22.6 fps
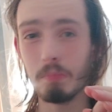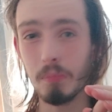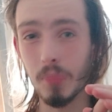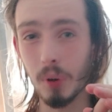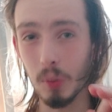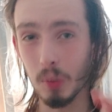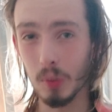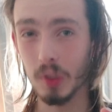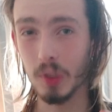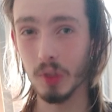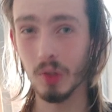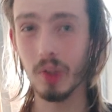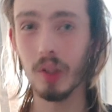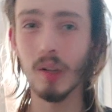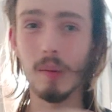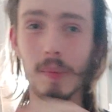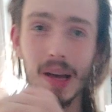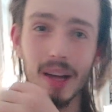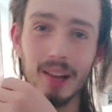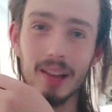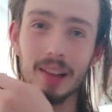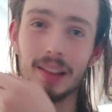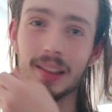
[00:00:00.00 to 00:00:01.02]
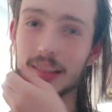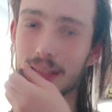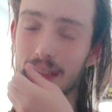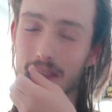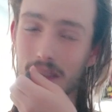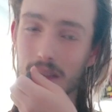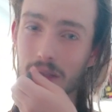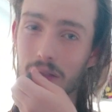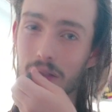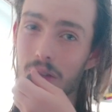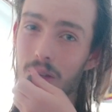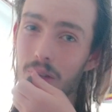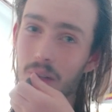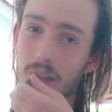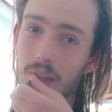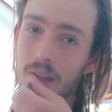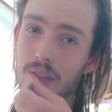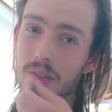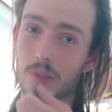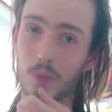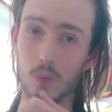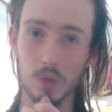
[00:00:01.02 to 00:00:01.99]
but we treat a mandolin as if it only
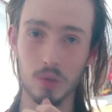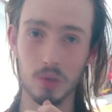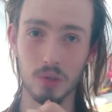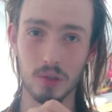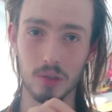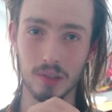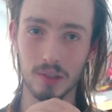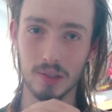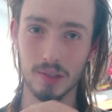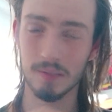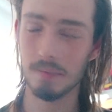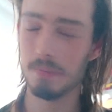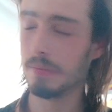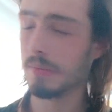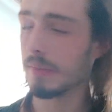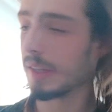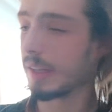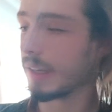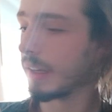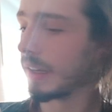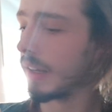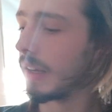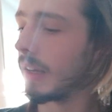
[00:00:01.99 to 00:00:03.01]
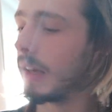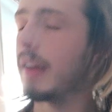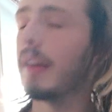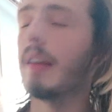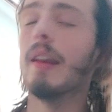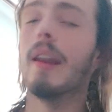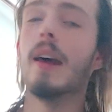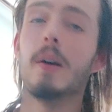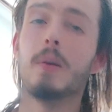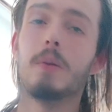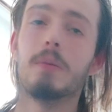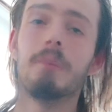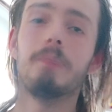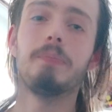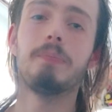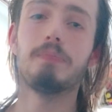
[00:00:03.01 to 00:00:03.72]
has 4 strings. Now,